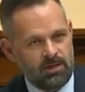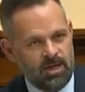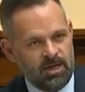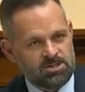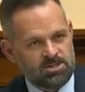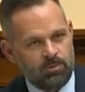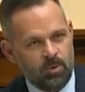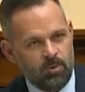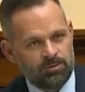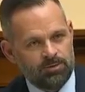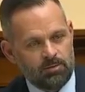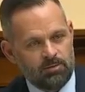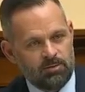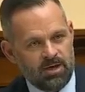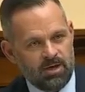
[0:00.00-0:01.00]
and support
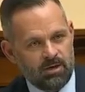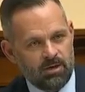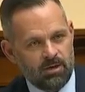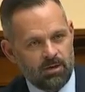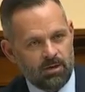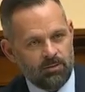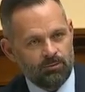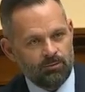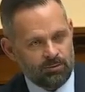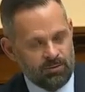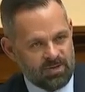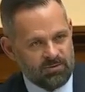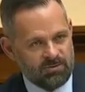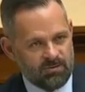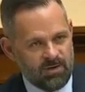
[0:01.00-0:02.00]
them being
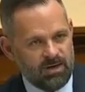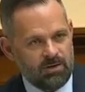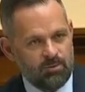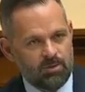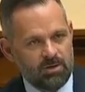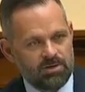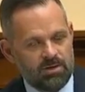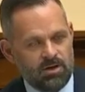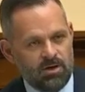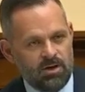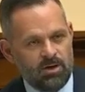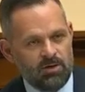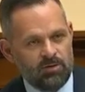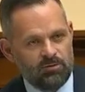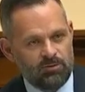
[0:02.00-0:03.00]
reinstated with
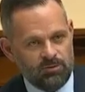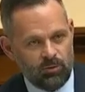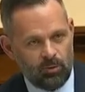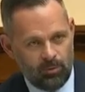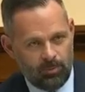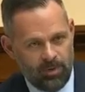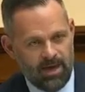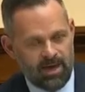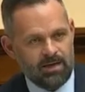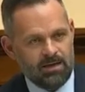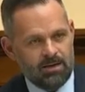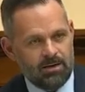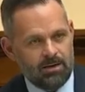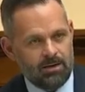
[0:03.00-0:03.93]
full pay,